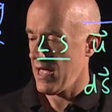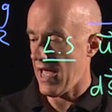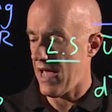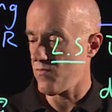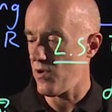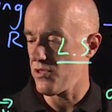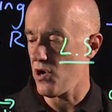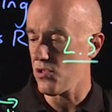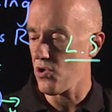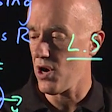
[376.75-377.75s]
And we're
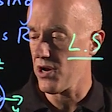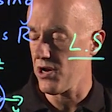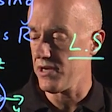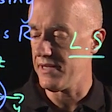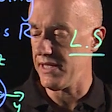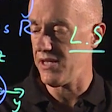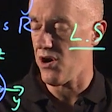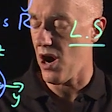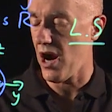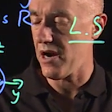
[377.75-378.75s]
no longer
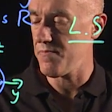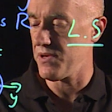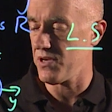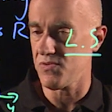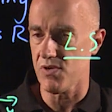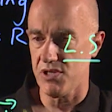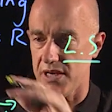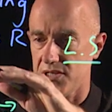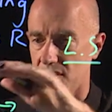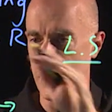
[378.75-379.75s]
dr because we're
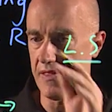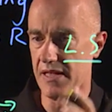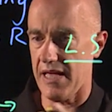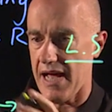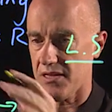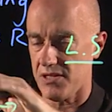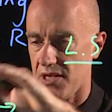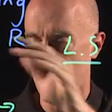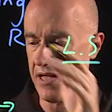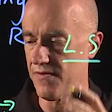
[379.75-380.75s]
just on the
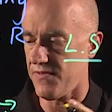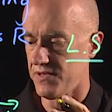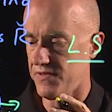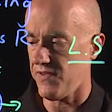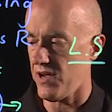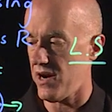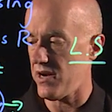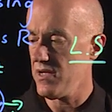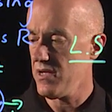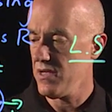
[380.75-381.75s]
outside of the sphere.